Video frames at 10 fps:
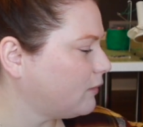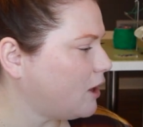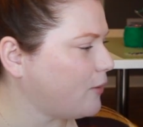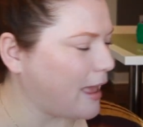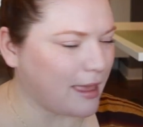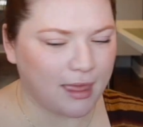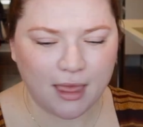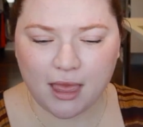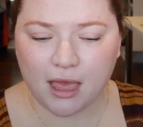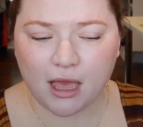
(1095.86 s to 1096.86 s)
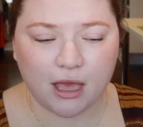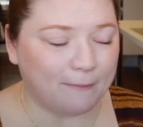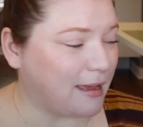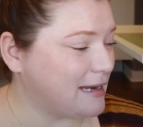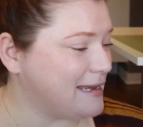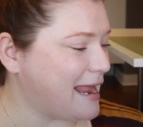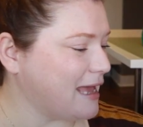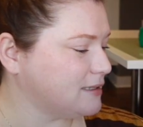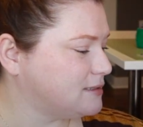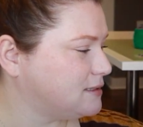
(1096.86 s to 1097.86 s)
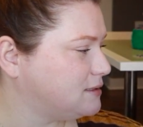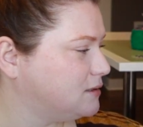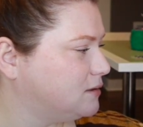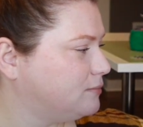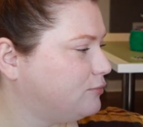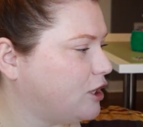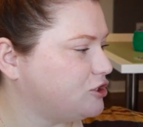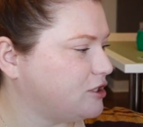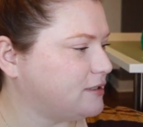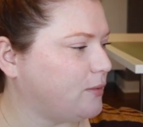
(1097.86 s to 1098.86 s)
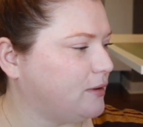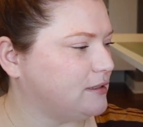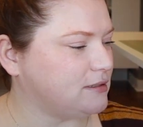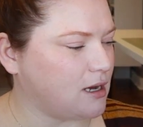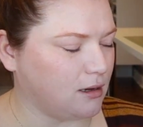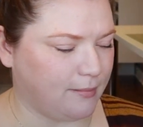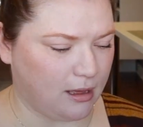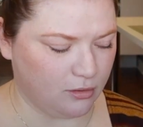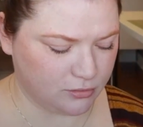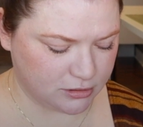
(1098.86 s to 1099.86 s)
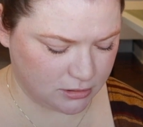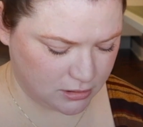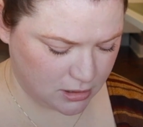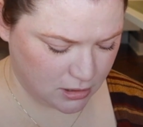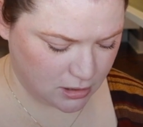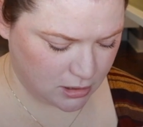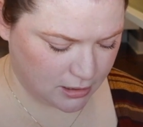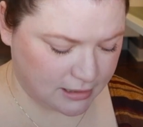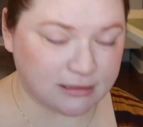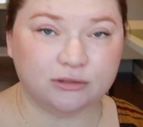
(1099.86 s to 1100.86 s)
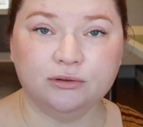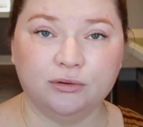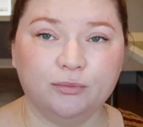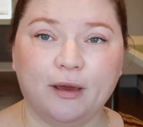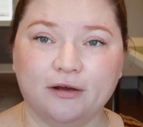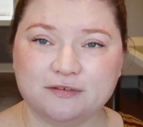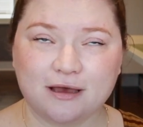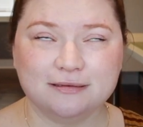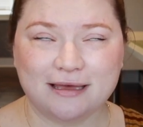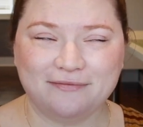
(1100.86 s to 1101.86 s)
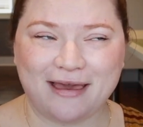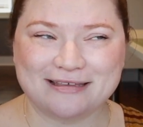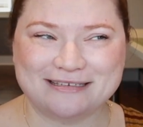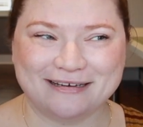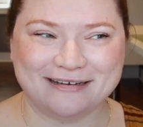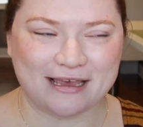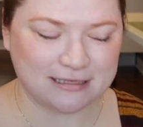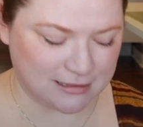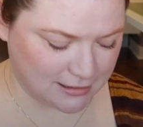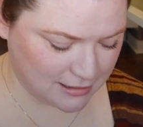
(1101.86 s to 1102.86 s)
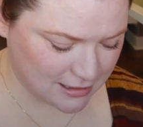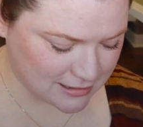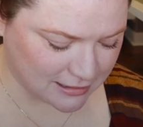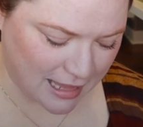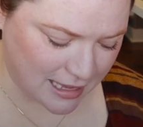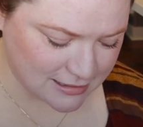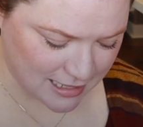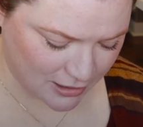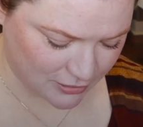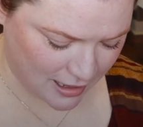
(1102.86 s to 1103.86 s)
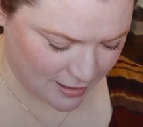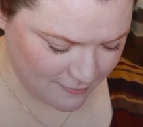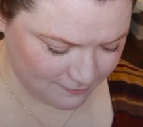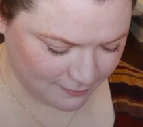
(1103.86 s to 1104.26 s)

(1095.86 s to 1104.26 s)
Okay, my next project I wanted to talk about is a new pair of socks I've cast on. I started these last Saturday.